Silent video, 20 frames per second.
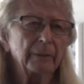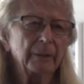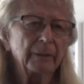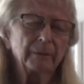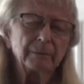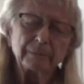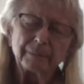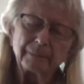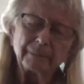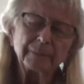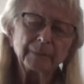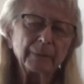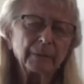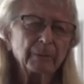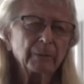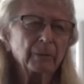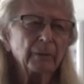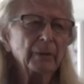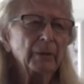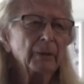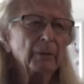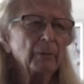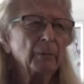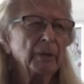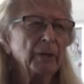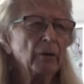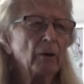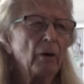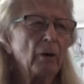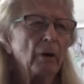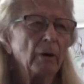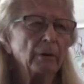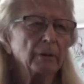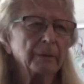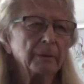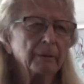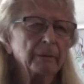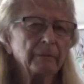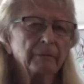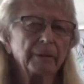uh,
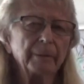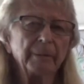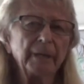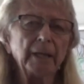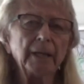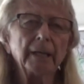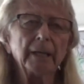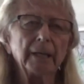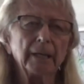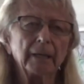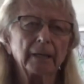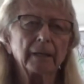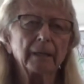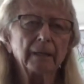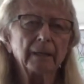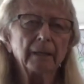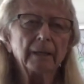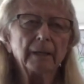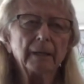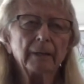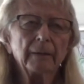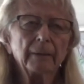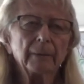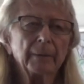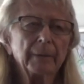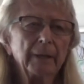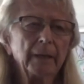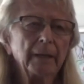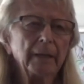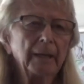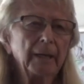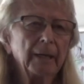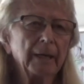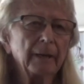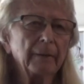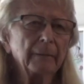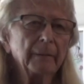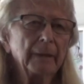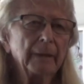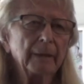recalled from India, or
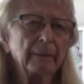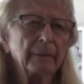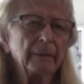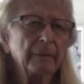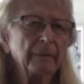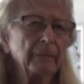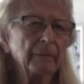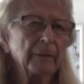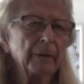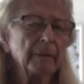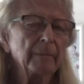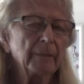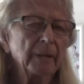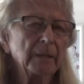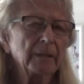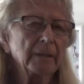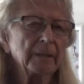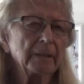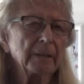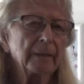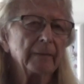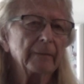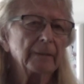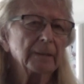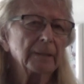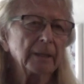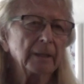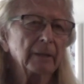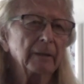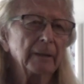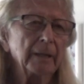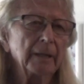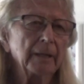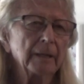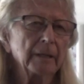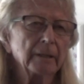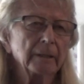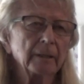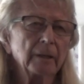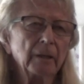India that very much is uh, still
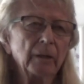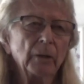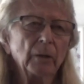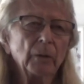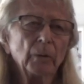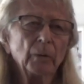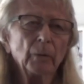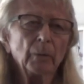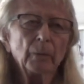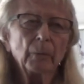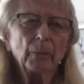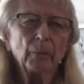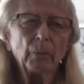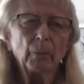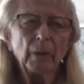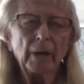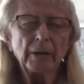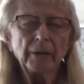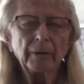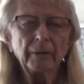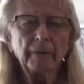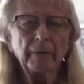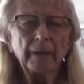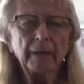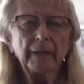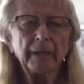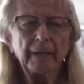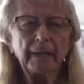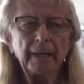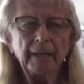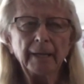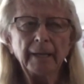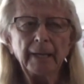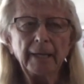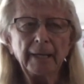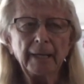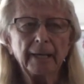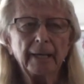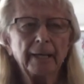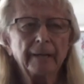is, whether
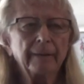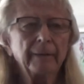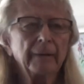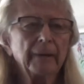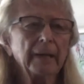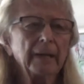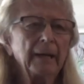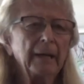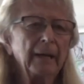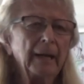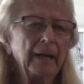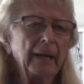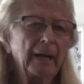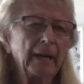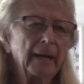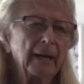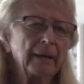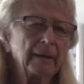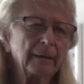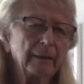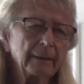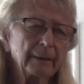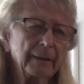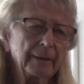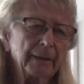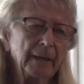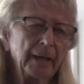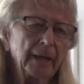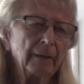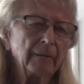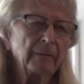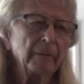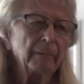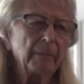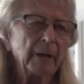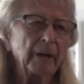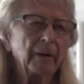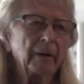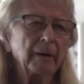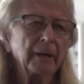India and Native
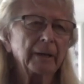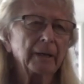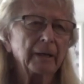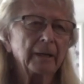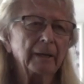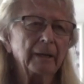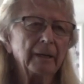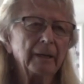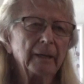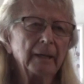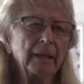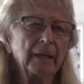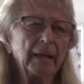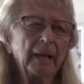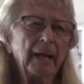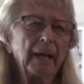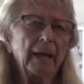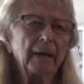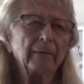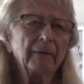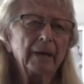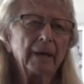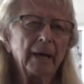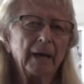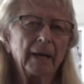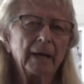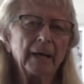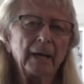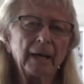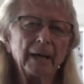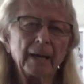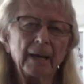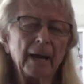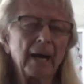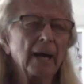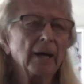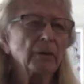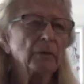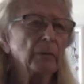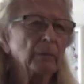America have had an
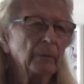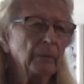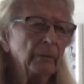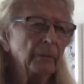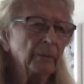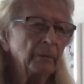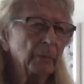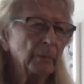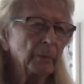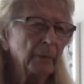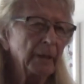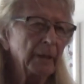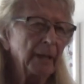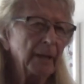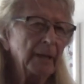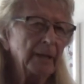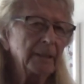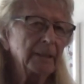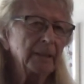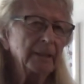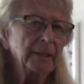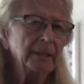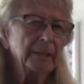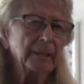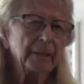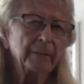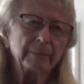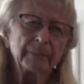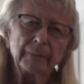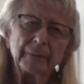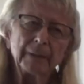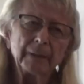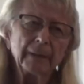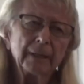actual relationship,